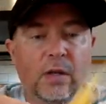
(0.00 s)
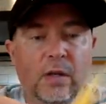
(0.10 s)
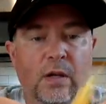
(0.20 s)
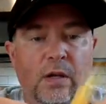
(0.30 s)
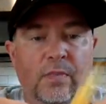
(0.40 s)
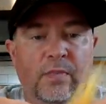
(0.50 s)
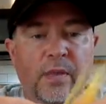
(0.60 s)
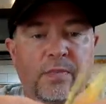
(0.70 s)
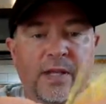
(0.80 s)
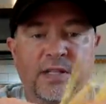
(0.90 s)

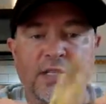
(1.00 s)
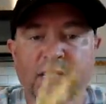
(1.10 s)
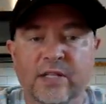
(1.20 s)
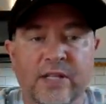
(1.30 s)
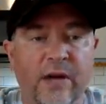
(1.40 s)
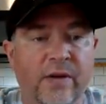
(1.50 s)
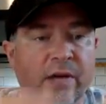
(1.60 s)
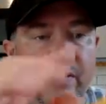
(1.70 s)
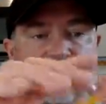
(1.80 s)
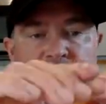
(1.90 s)
I'm testing these out
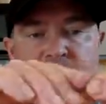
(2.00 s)
here.